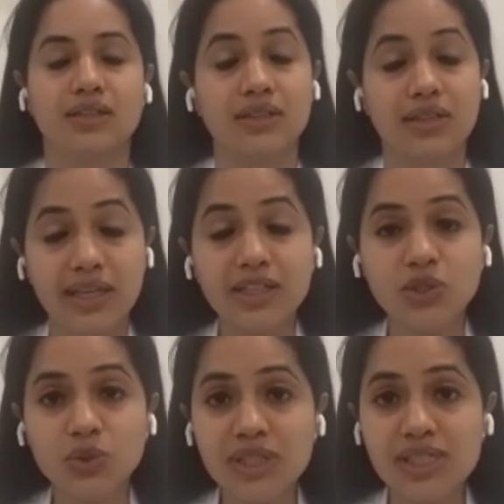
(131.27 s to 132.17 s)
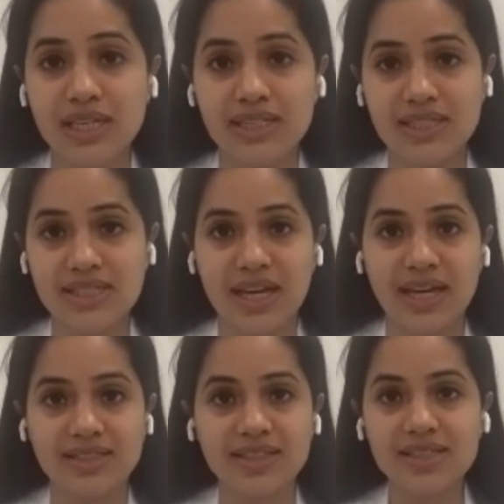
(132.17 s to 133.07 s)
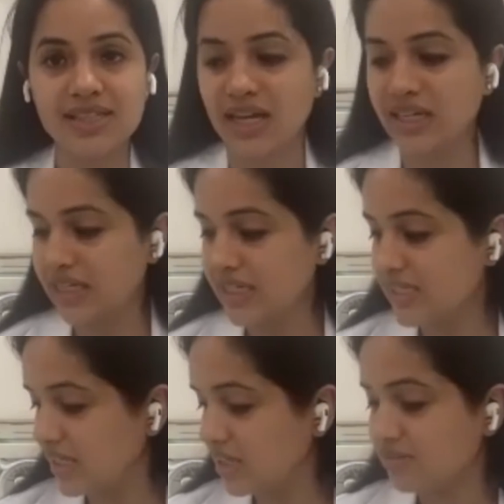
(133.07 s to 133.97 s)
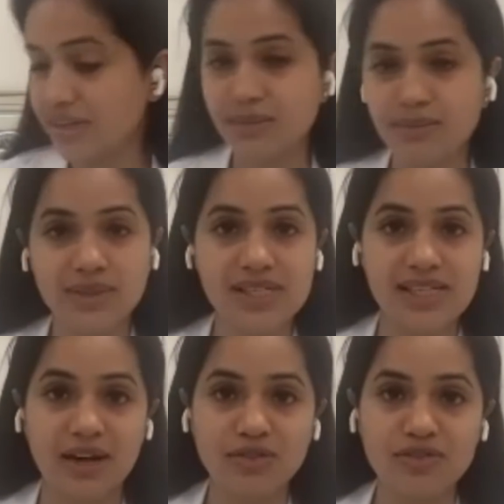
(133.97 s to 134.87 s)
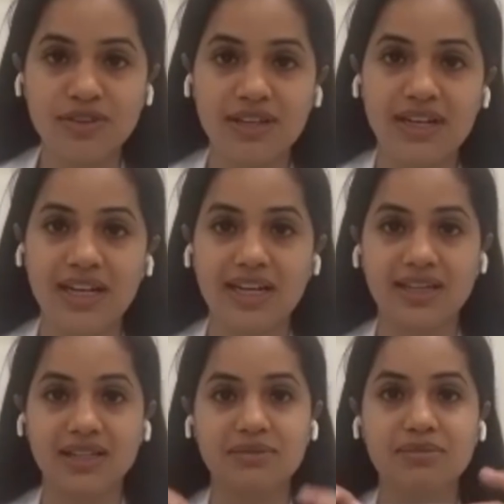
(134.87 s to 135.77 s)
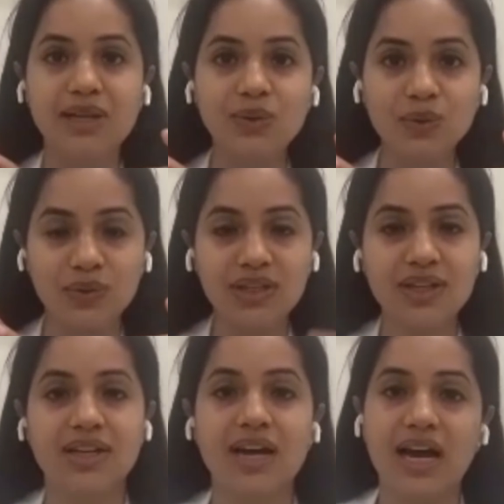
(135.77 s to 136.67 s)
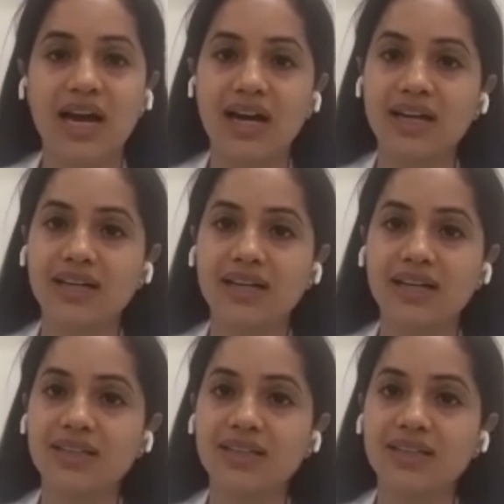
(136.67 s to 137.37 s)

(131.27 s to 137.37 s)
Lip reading: they can do these exercises and easily available stuff like balloon and